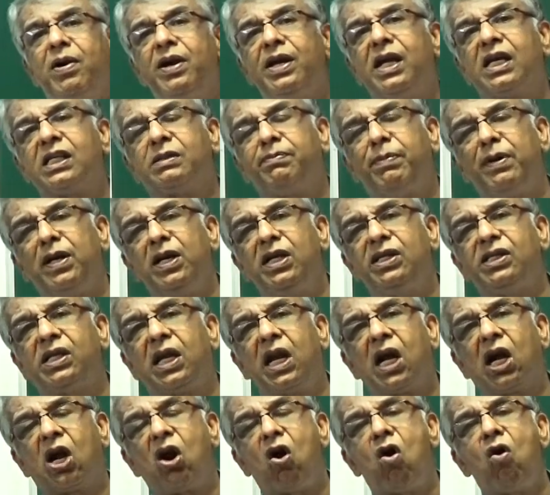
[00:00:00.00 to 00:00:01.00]
and
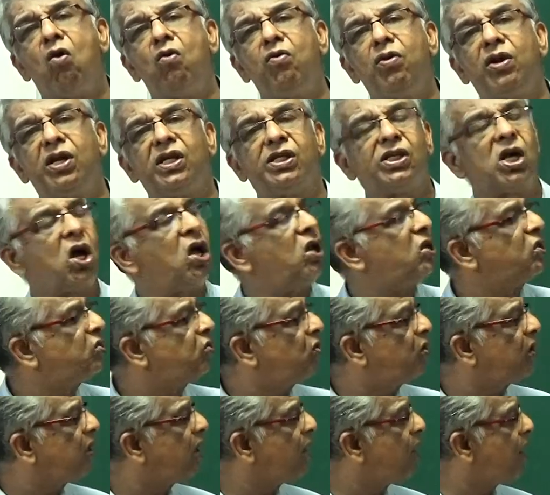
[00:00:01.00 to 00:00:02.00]
expenditure account is
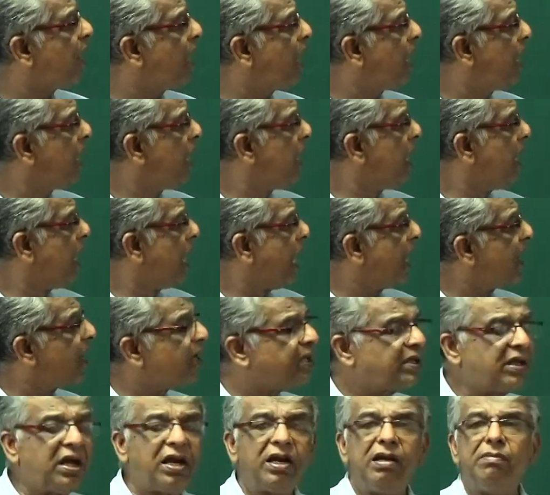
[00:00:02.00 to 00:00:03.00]
also
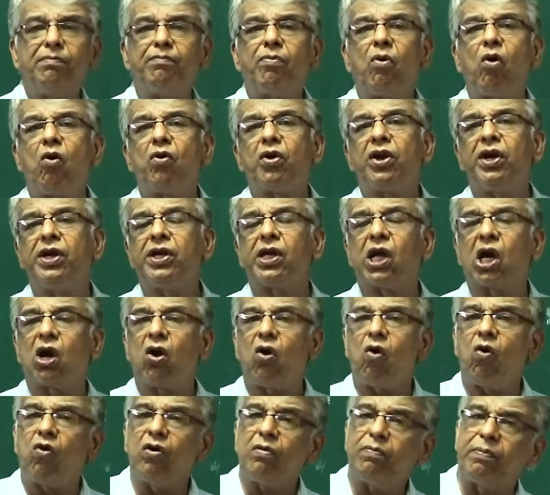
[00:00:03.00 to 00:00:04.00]
another important
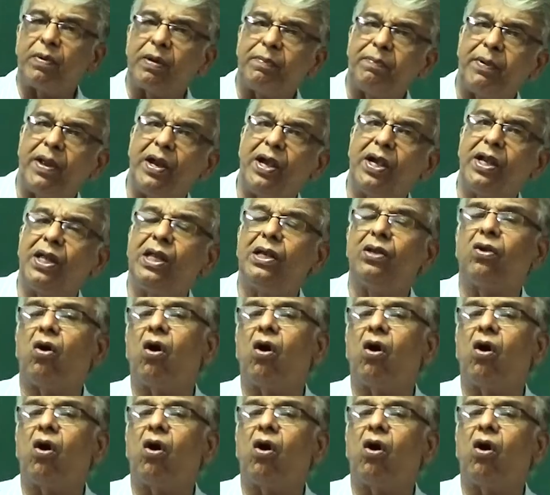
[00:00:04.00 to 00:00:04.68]
account prepared in